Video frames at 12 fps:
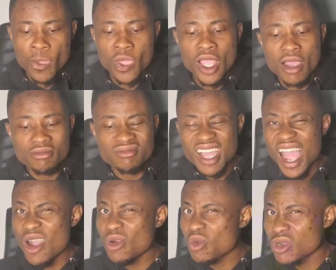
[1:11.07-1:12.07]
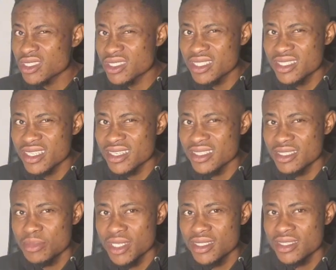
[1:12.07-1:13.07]
now how was this
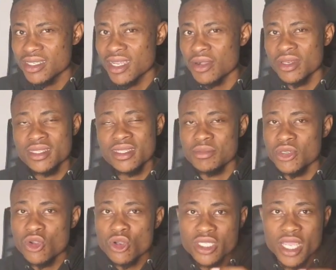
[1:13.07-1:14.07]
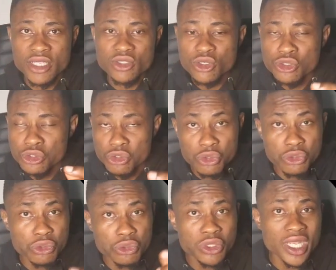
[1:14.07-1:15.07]
eligibility calculated? Because I just showed
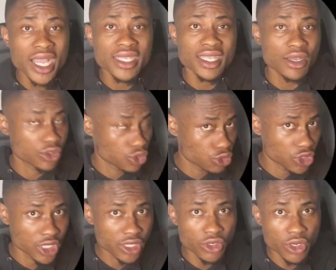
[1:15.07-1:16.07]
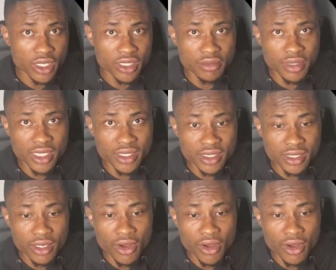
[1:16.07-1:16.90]
you guys how to check your eligibility.